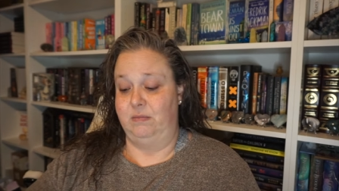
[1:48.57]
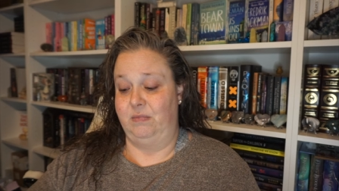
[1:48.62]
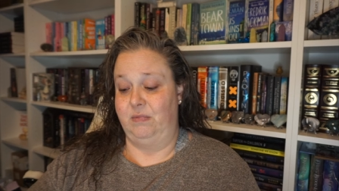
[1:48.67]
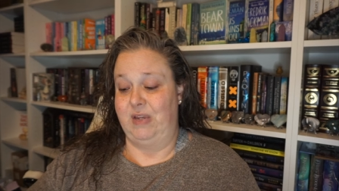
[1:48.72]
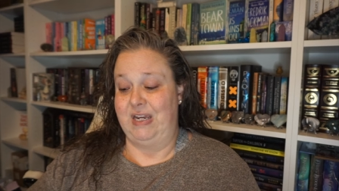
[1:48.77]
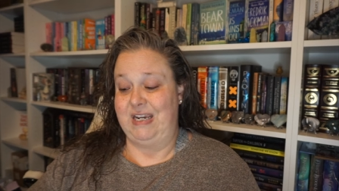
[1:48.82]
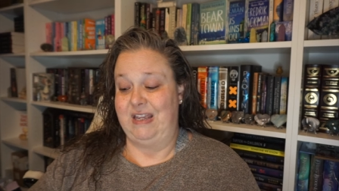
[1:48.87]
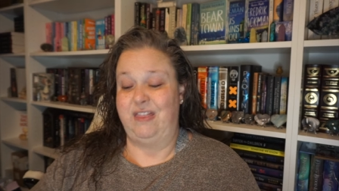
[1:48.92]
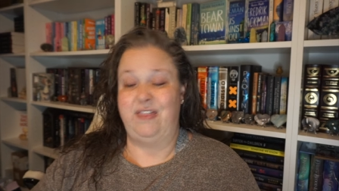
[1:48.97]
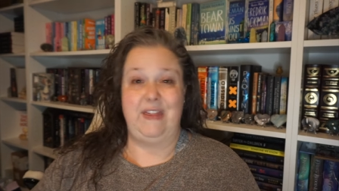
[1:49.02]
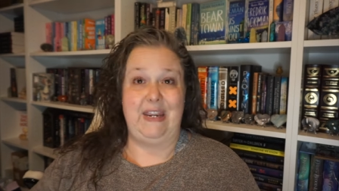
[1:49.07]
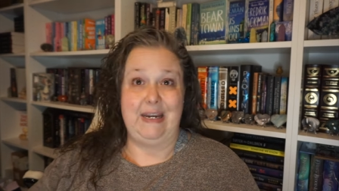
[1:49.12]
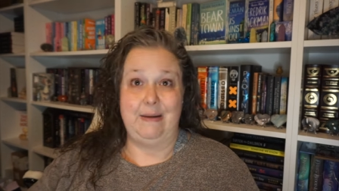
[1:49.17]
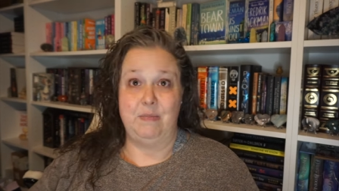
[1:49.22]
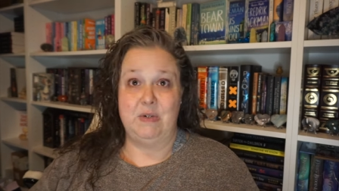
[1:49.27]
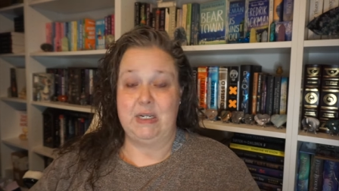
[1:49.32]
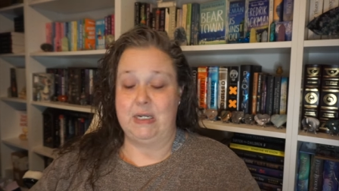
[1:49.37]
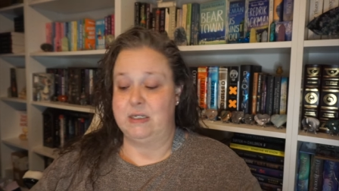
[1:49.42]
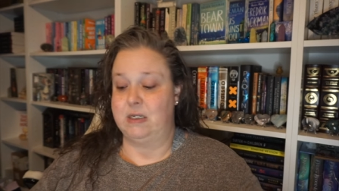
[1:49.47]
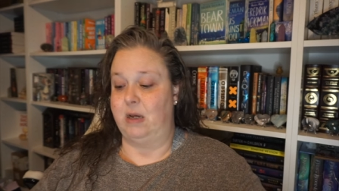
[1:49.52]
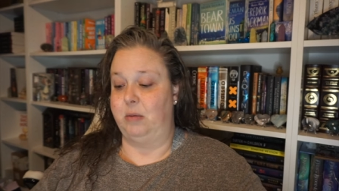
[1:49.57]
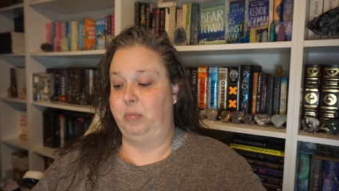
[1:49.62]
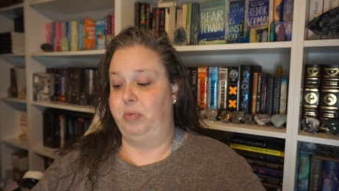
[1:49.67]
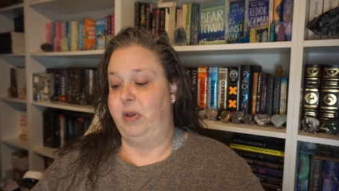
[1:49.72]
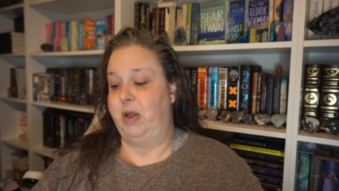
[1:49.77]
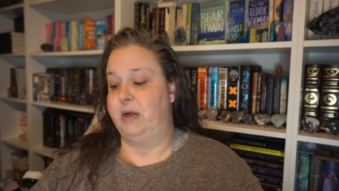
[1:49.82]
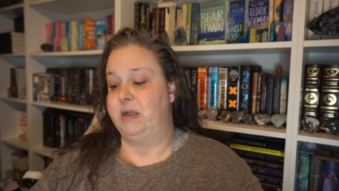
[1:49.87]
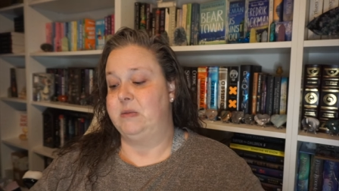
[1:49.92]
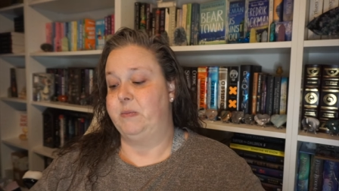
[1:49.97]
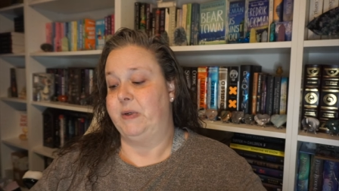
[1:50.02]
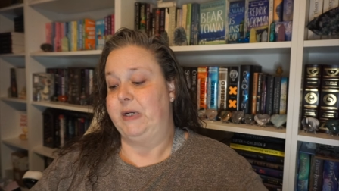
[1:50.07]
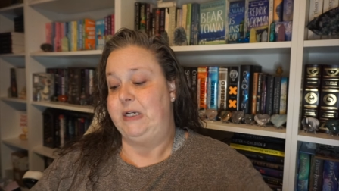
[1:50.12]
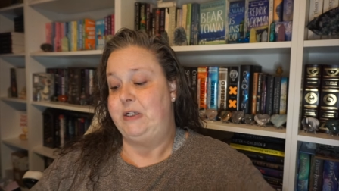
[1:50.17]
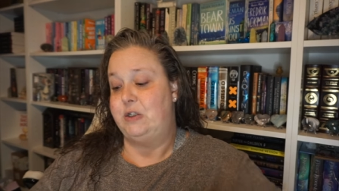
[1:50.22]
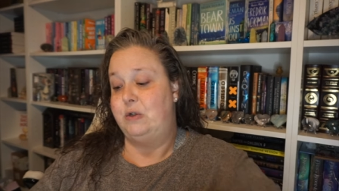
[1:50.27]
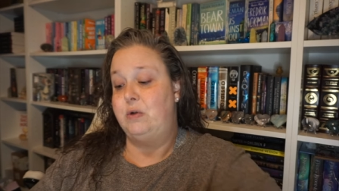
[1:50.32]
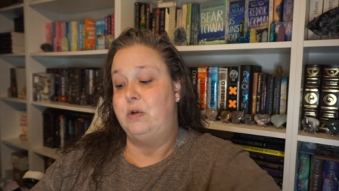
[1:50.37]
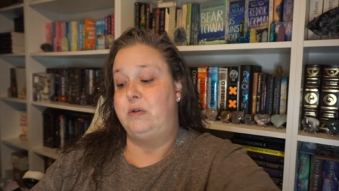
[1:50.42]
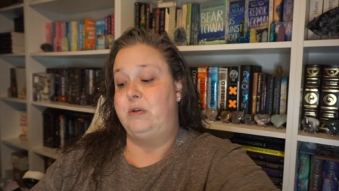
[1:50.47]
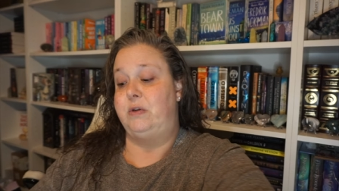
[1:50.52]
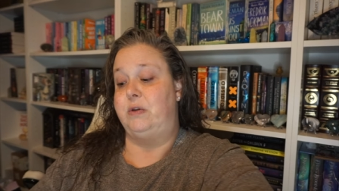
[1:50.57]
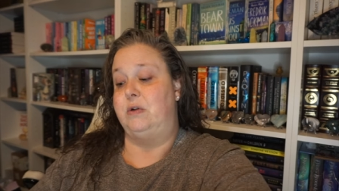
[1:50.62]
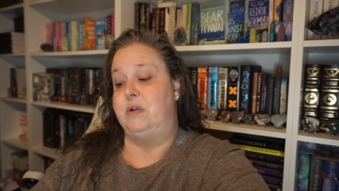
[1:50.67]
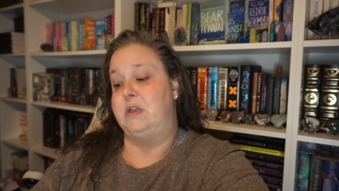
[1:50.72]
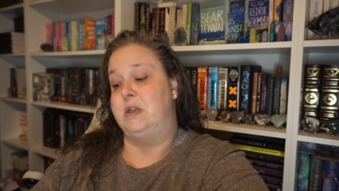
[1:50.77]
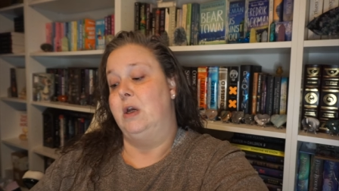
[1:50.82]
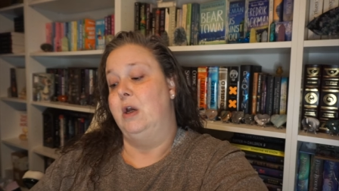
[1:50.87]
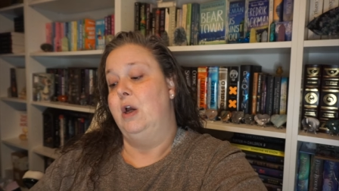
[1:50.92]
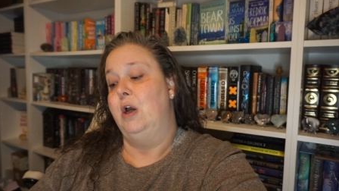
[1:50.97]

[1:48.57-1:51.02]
like themed as unplugged, but I do know that there's